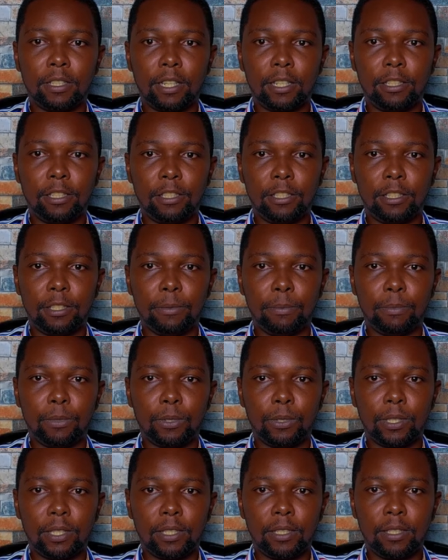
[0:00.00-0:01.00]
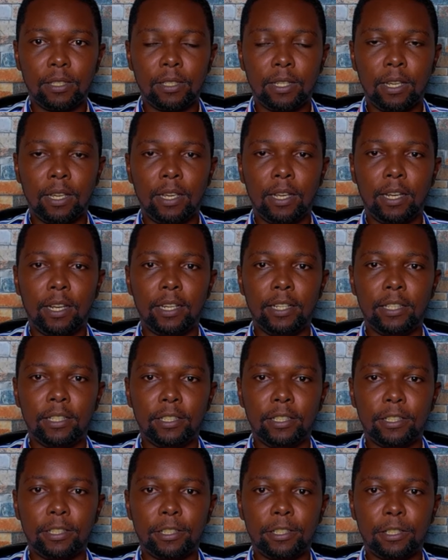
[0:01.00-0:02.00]
charge deposits, and
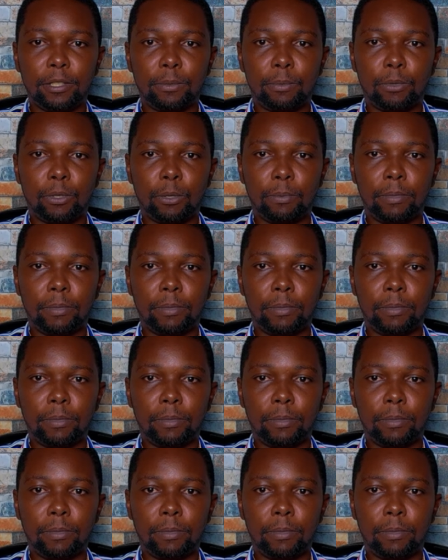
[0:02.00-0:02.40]
increased